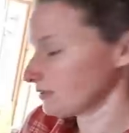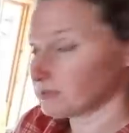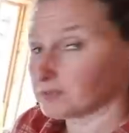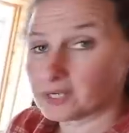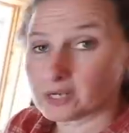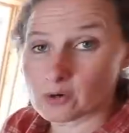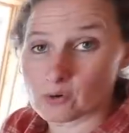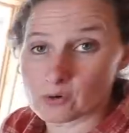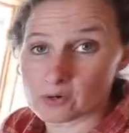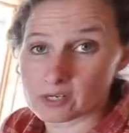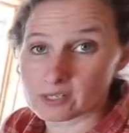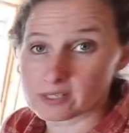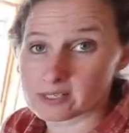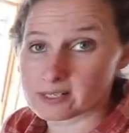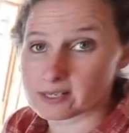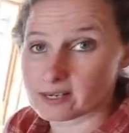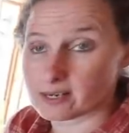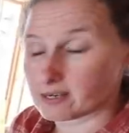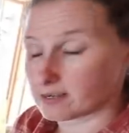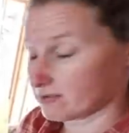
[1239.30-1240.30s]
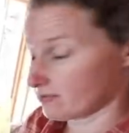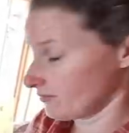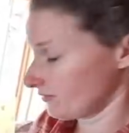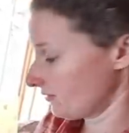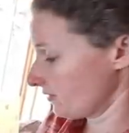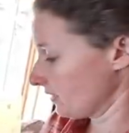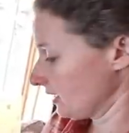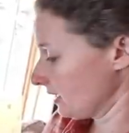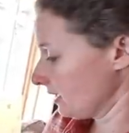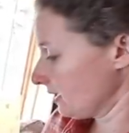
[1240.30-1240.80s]
three quarts
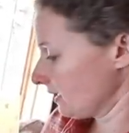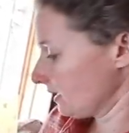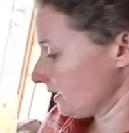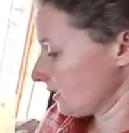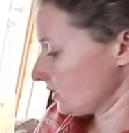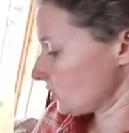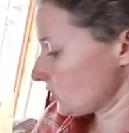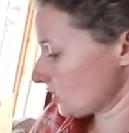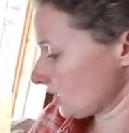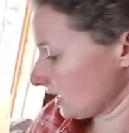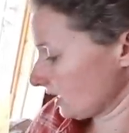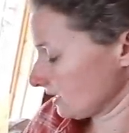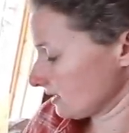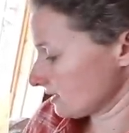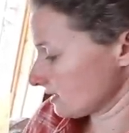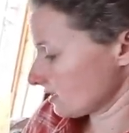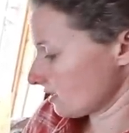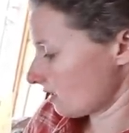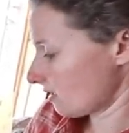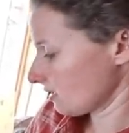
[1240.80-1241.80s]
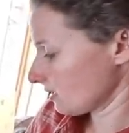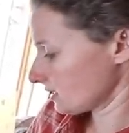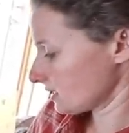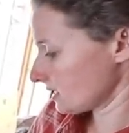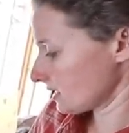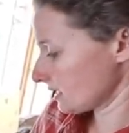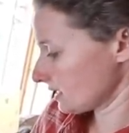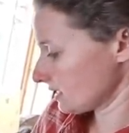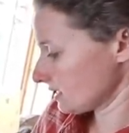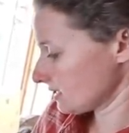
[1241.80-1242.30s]
of chicken stock
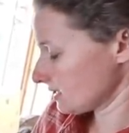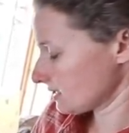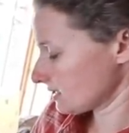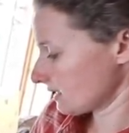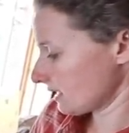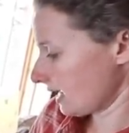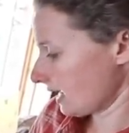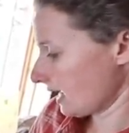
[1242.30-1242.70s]
to this